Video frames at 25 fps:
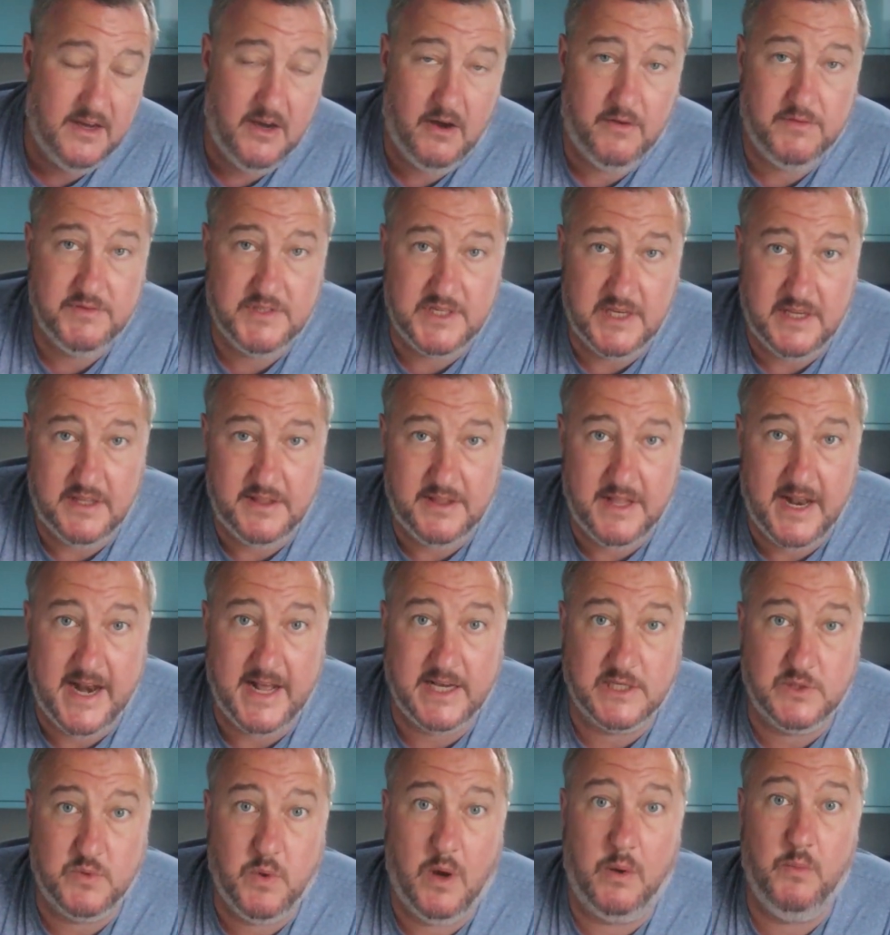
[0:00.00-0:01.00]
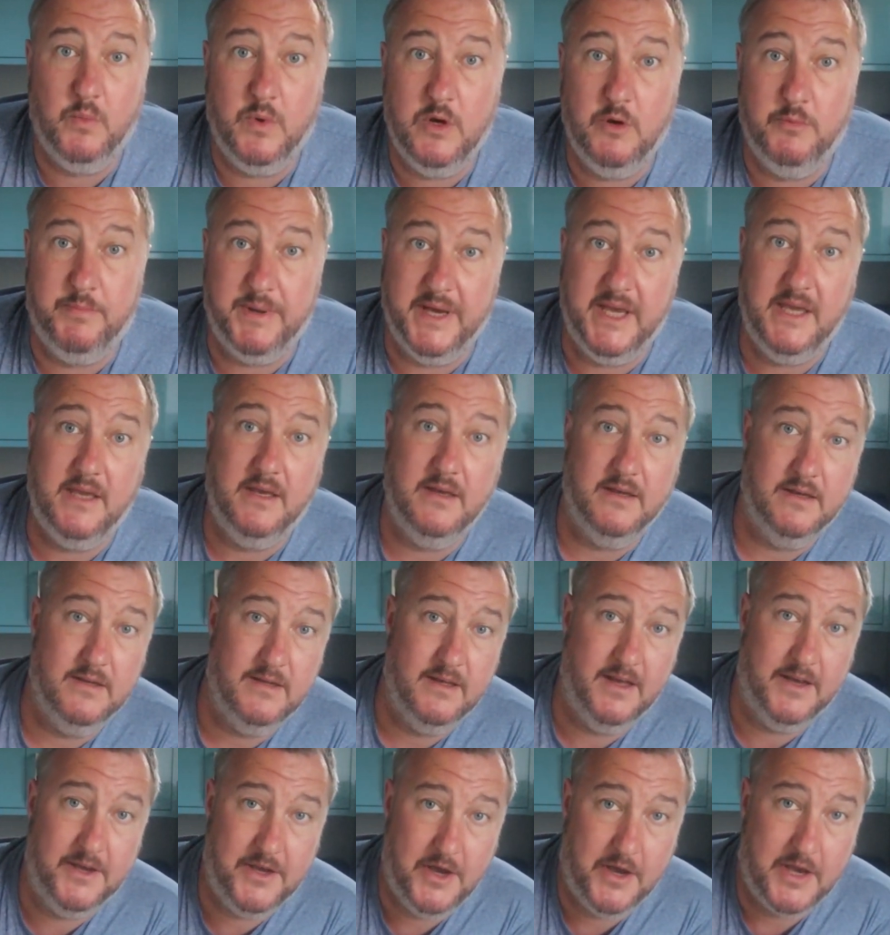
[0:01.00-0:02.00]
Obviously, the next one will be
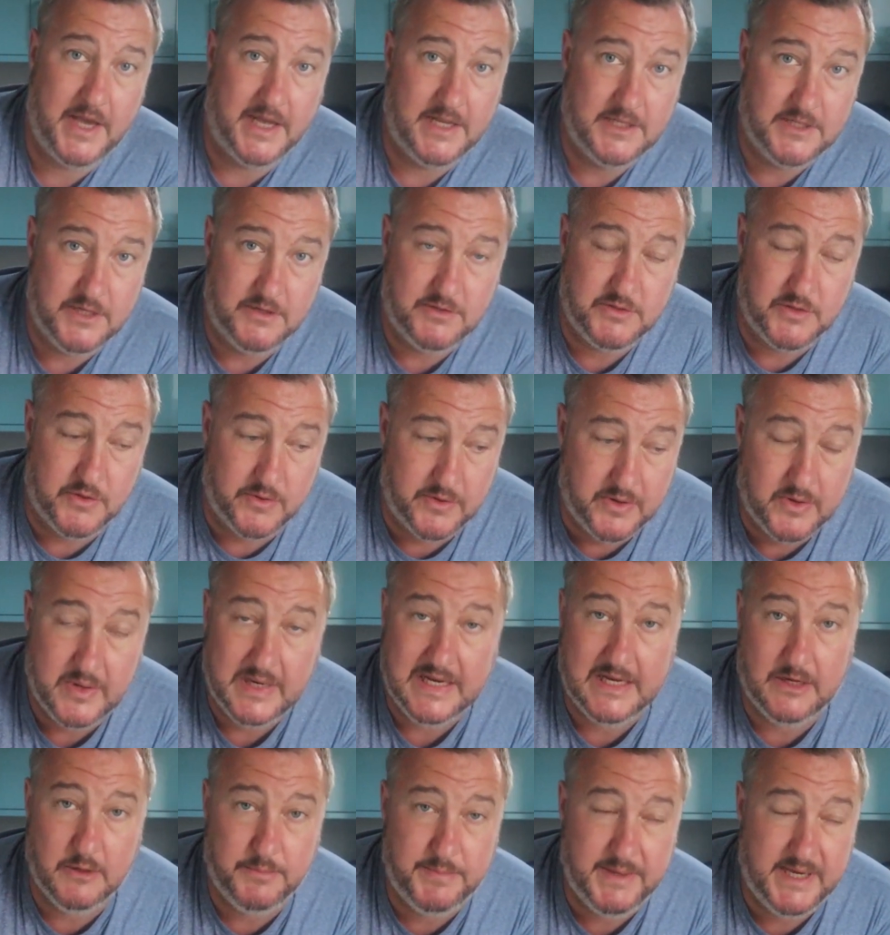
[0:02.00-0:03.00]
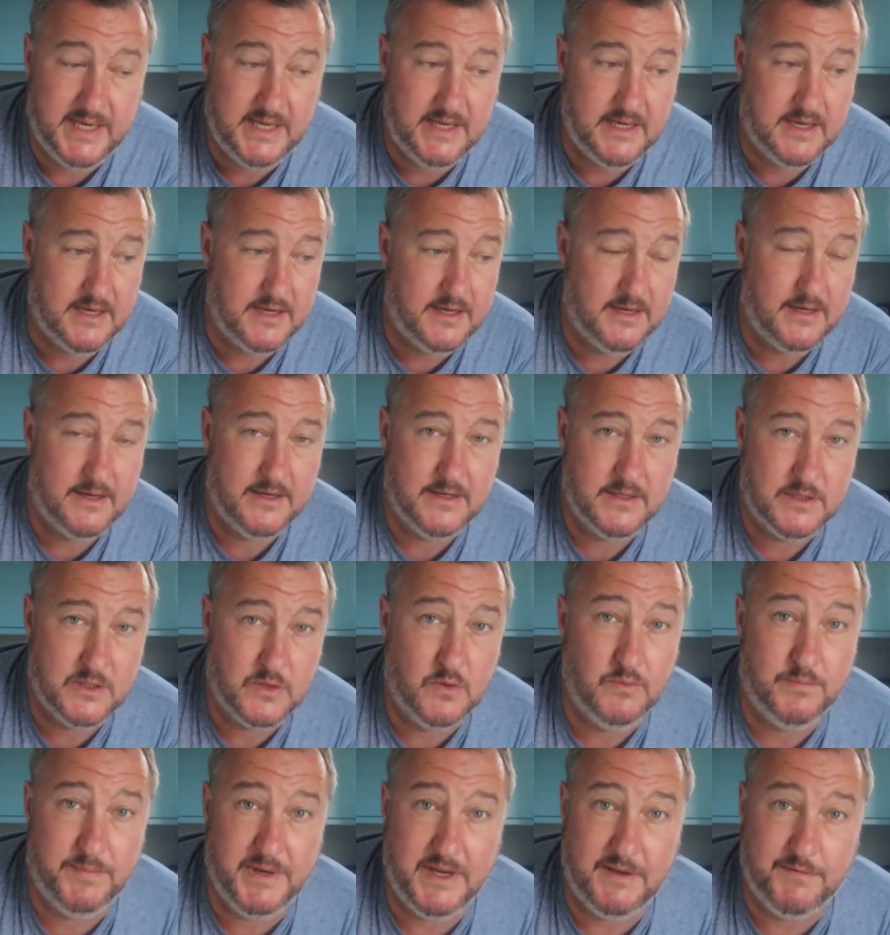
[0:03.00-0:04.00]
a cooking tutorial. It'll be
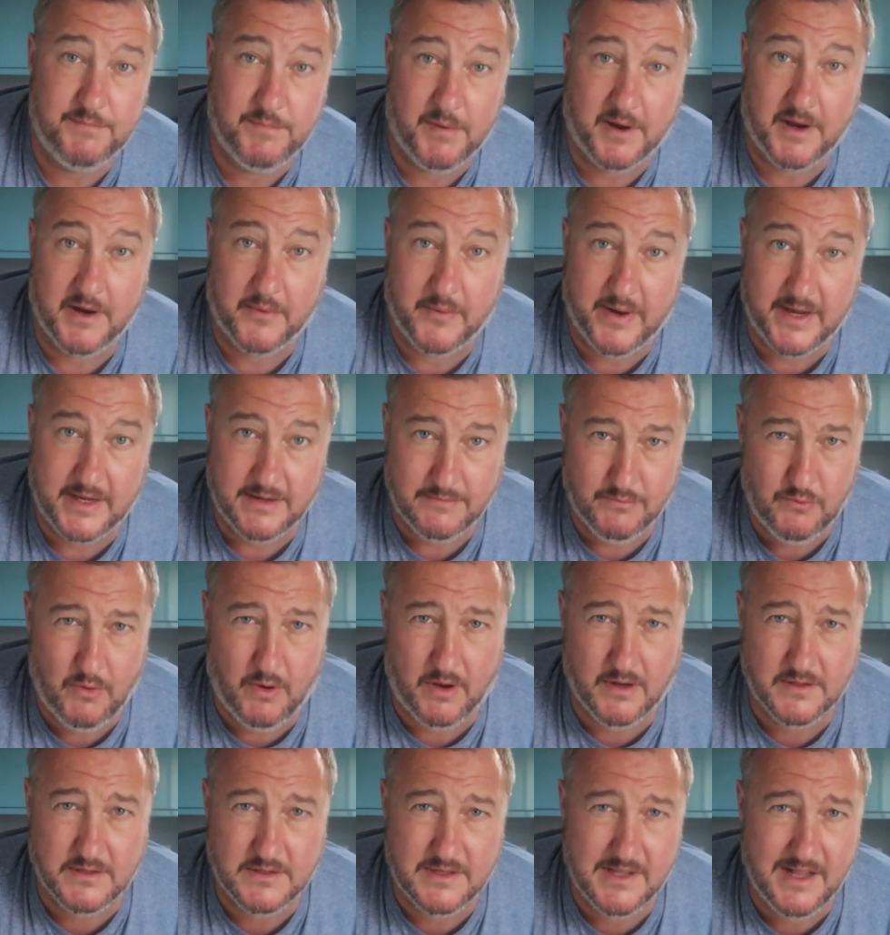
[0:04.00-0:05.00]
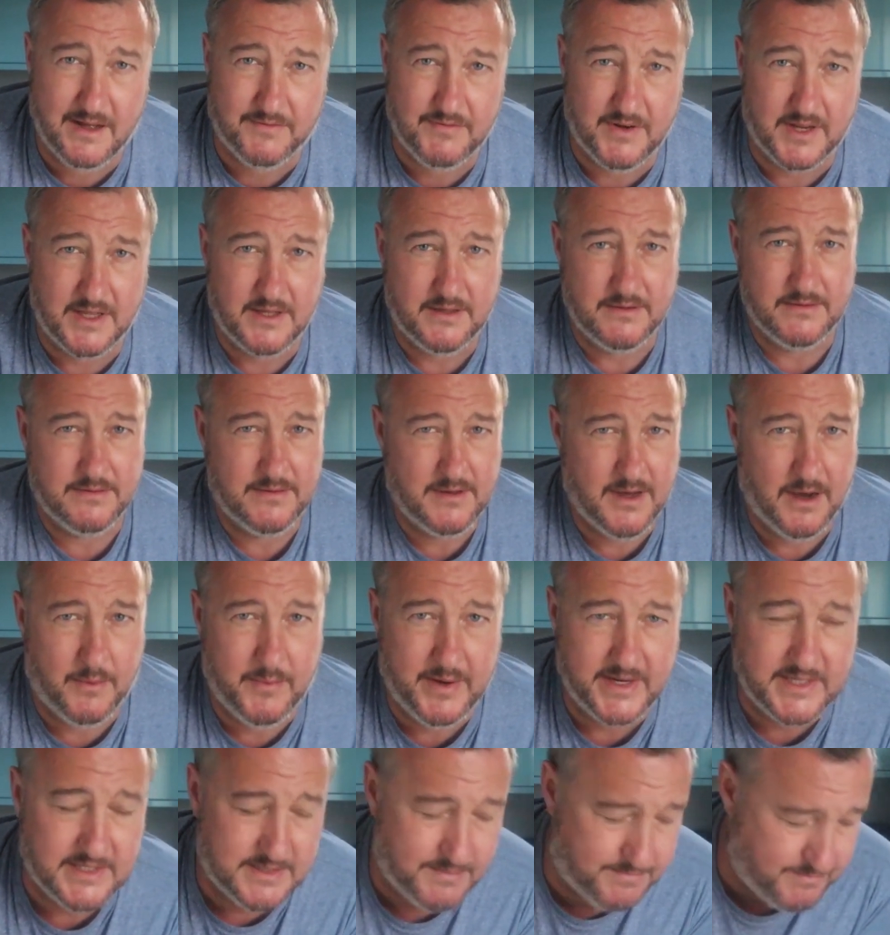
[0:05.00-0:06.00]
salt beef, by the way. Wow, it's lovely. Can't
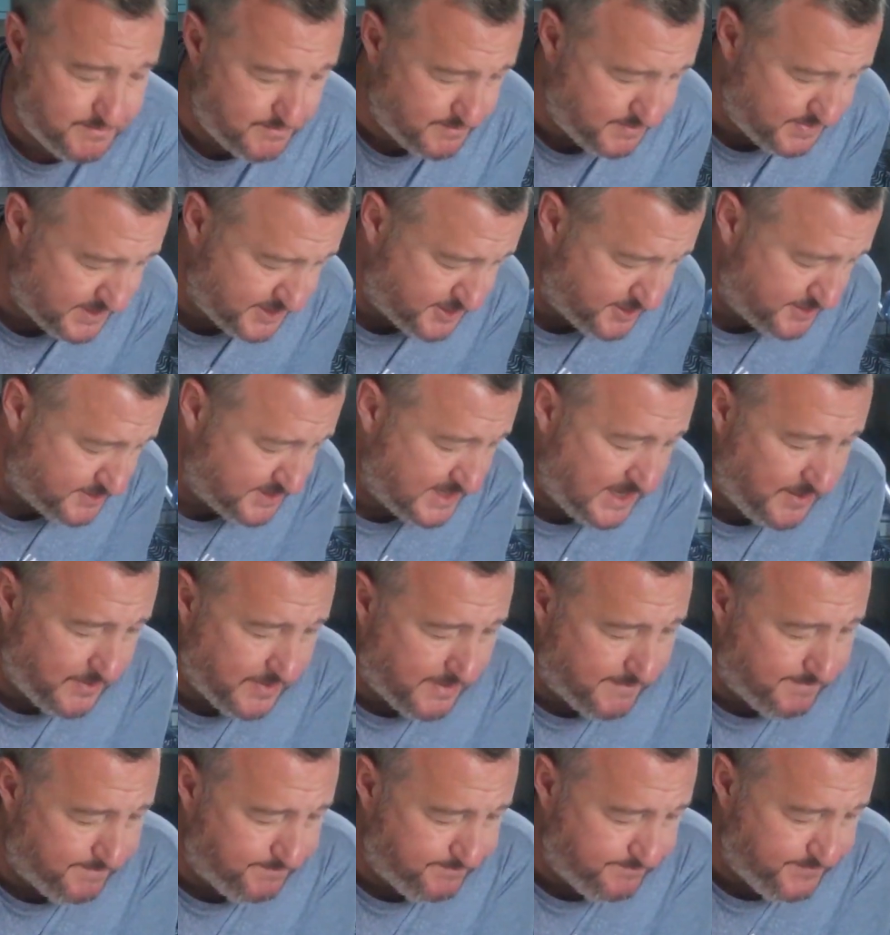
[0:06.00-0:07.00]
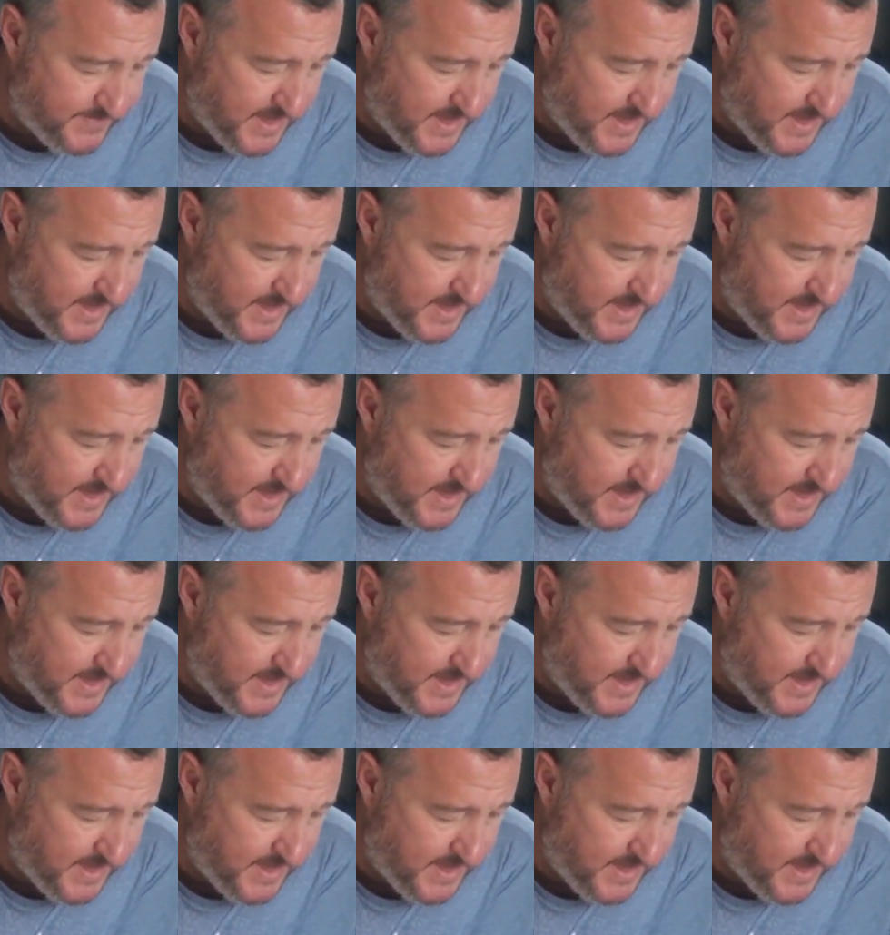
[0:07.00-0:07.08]
wait to produce that one.